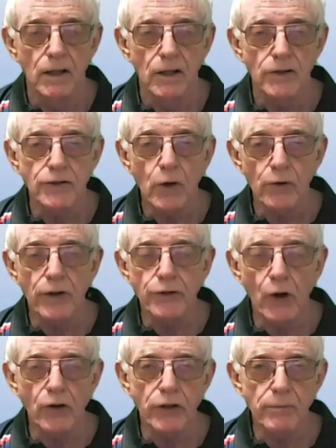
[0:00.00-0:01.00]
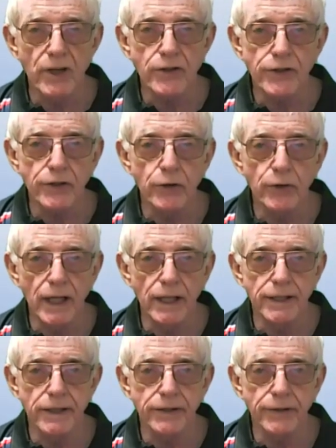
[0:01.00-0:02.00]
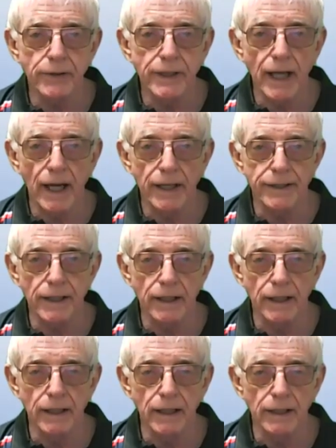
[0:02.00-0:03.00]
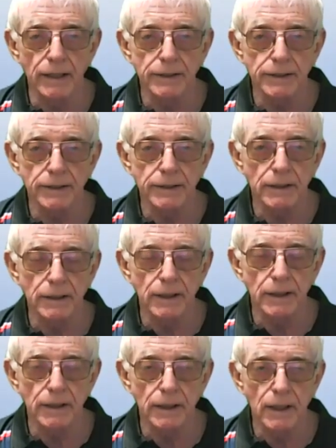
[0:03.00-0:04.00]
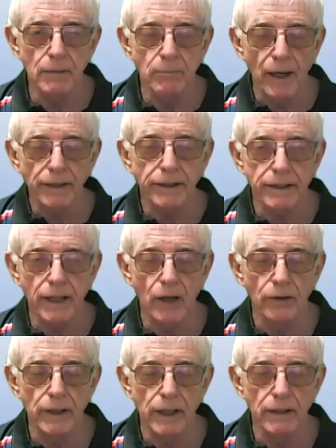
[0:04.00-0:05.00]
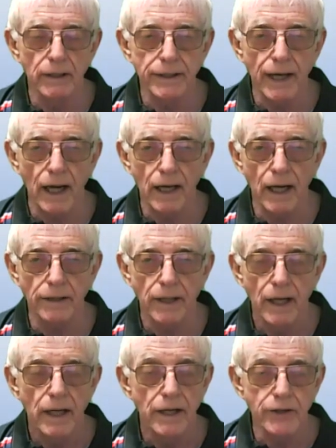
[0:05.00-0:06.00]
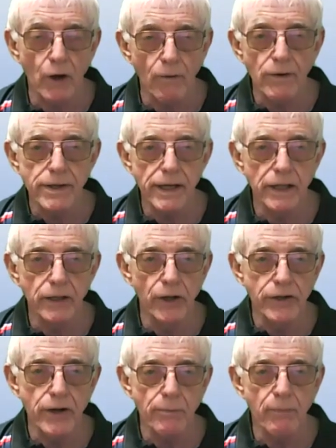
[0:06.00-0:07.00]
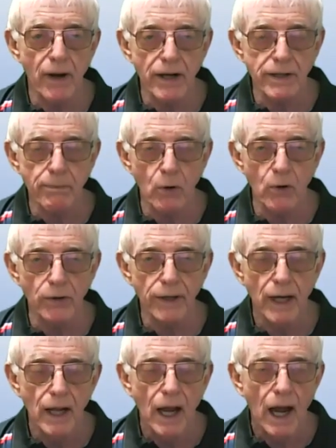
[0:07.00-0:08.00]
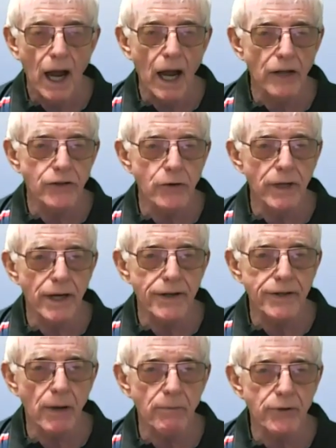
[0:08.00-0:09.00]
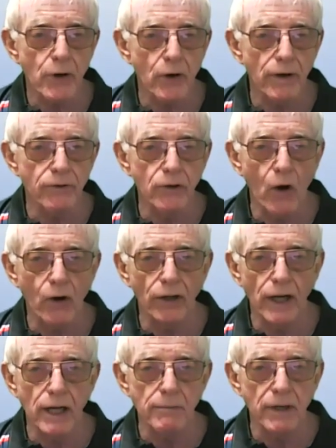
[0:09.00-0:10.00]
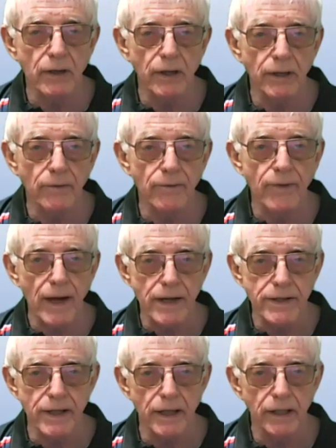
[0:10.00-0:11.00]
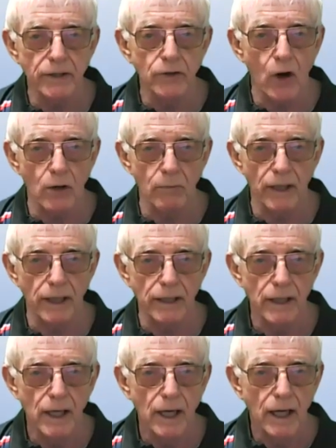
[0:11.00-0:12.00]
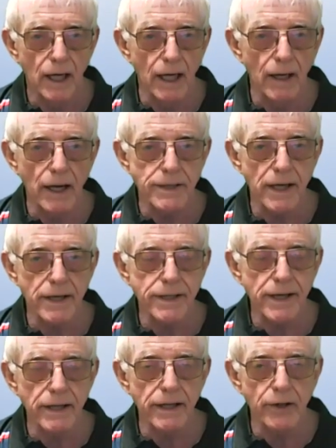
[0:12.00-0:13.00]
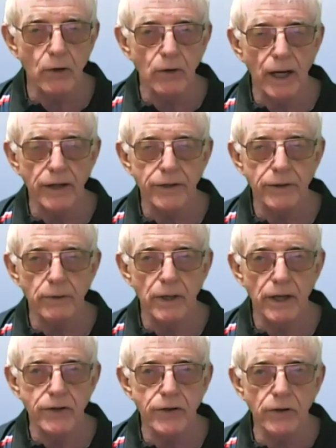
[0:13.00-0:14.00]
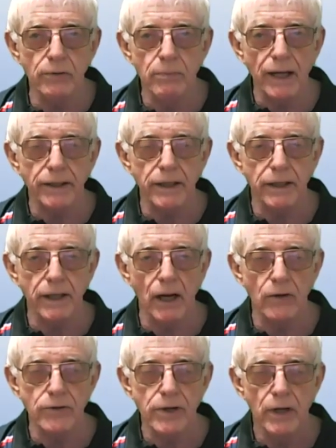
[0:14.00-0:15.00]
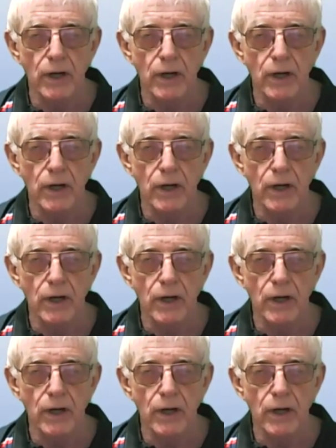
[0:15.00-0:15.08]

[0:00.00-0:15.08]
So the documents you need to get a bank account here in Thailand is obviously you need your passport and you need some sort of non-immigrant visa normally. As I say, they don't like to issue bank accounts